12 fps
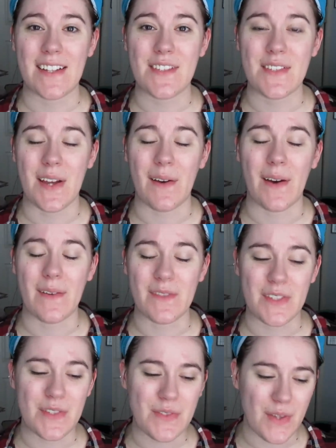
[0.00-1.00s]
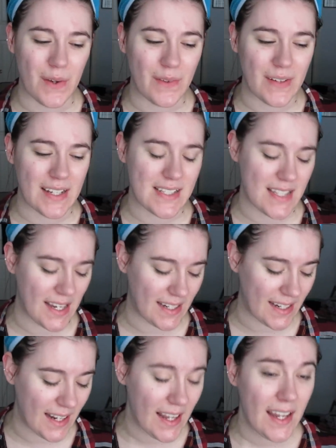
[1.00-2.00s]
so I'm just so
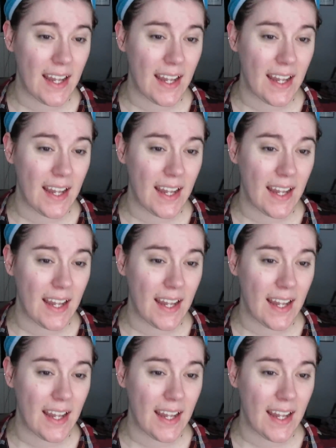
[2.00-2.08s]
excited,